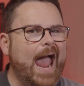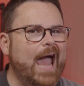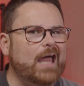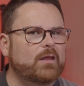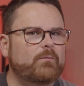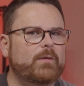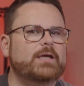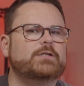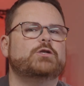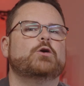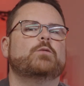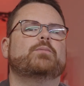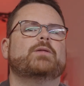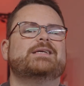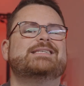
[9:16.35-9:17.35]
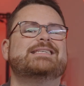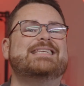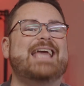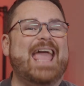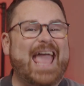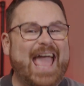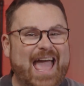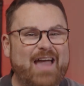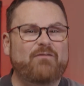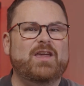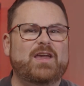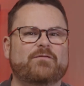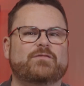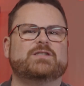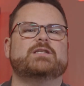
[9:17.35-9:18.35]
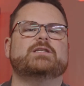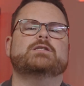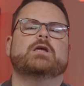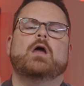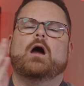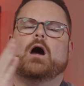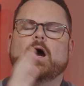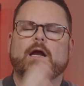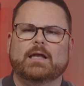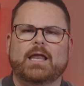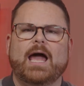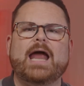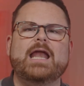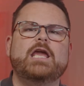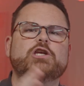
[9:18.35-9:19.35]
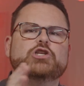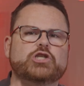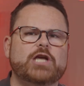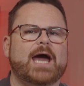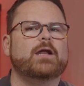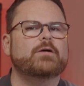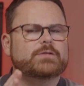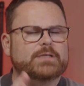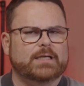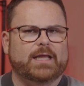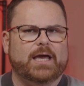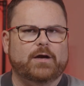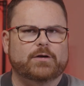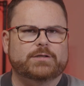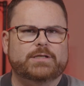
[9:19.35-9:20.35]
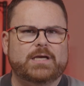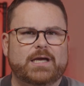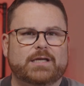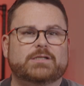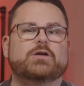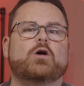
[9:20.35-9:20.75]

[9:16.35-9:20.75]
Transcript: Alan Wake 2 places a heavy emphasis on lighting, shadows, and layered scenes.